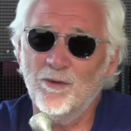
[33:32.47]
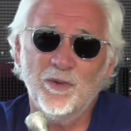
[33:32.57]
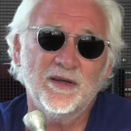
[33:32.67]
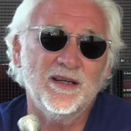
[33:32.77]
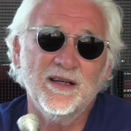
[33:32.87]

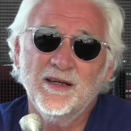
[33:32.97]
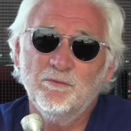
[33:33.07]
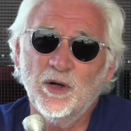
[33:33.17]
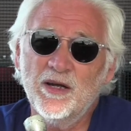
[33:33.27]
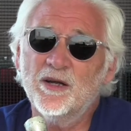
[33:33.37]
radio. But,
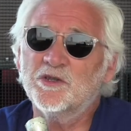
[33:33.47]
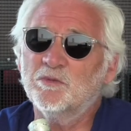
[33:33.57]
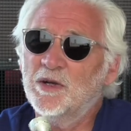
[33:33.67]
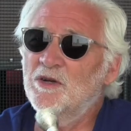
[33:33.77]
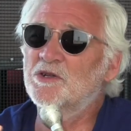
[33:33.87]
but, here's
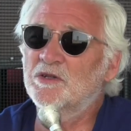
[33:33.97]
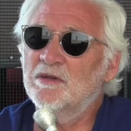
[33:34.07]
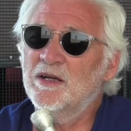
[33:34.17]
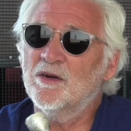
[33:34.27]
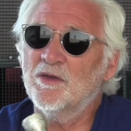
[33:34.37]
here's
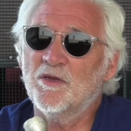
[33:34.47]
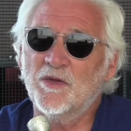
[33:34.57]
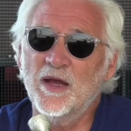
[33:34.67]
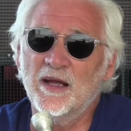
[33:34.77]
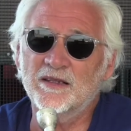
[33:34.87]
here are the
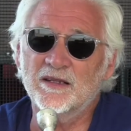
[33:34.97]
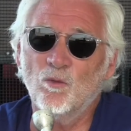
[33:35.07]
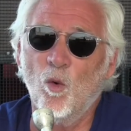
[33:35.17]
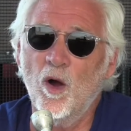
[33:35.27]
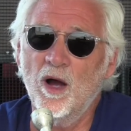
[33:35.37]
things.
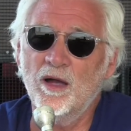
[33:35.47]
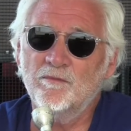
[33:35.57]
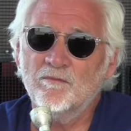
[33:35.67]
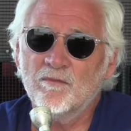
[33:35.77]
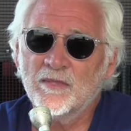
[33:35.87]

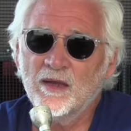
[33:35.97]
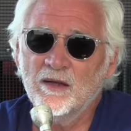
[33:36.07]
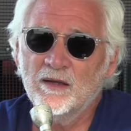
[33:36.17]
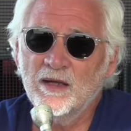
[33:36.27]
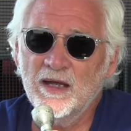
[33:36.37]
One
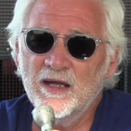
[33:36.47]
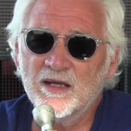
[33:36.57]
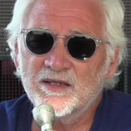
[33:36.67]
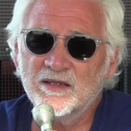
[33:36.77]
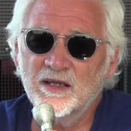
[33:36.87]

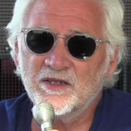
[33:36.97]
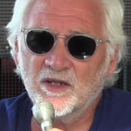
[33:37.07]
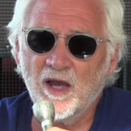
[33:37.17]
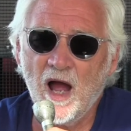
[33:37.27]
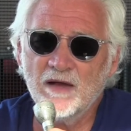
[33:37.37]
is it's
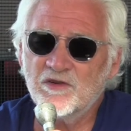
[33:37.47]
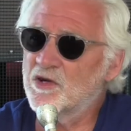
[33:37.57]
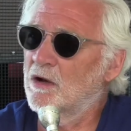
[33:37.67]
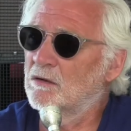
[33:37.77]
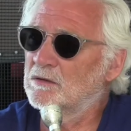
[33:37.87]
a live
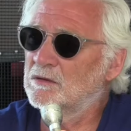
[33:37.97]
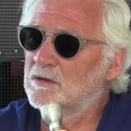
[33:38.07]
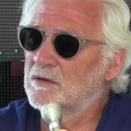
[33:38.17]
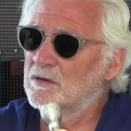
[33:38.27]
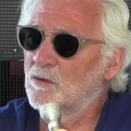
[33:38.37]
show. mm
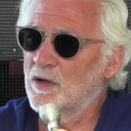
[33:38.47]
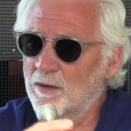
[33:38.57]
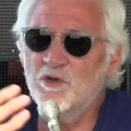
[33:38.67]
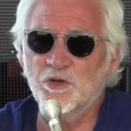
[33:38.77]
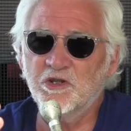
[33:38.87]
-hmm. When
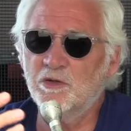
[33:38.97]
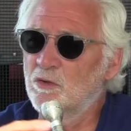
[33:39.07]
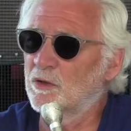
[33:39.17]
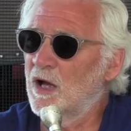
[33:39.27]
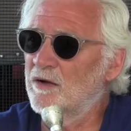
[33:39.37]
I'm used to
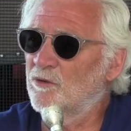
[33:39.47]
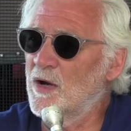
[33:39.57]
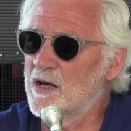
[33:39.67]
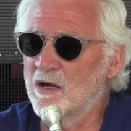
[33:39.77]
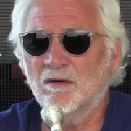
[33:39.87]
doing live
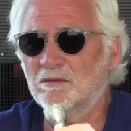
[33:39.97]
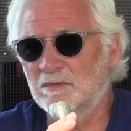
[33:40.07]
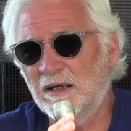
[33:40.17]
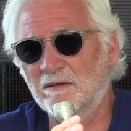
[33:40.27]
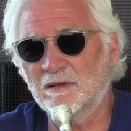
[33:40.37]
radio,
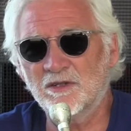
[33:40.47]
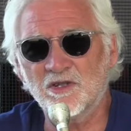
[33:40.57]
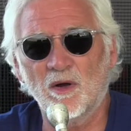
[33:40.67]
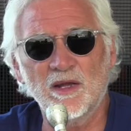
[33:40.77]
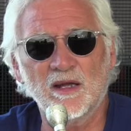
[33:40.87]
sure. and, and,
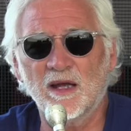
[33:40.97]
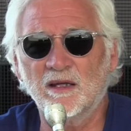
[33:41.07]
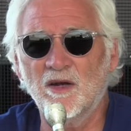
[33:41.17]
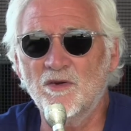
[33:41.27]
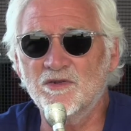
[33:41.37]
so I think I
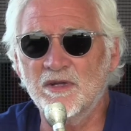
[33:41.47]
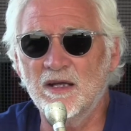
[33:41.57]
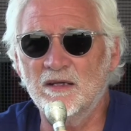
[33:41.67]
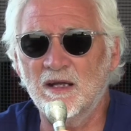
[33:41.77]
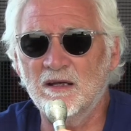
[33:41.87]
can
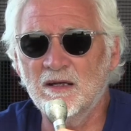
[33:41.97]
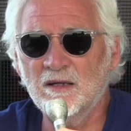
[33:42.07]
understand it.